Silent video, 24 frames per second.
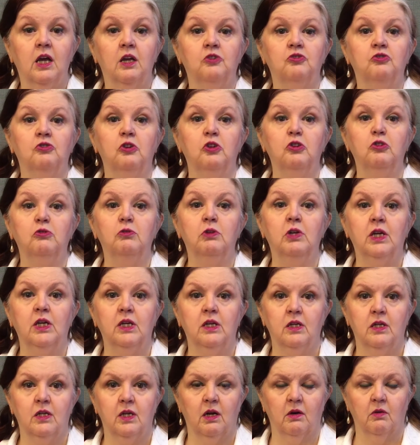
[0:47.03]
So you need
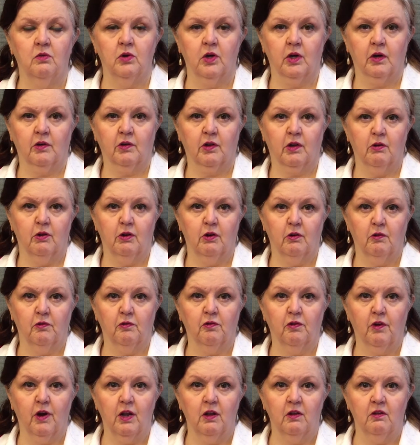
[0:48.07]
to network through your
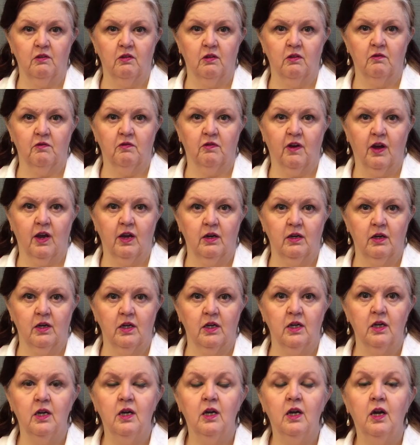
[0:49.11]
friends and find it.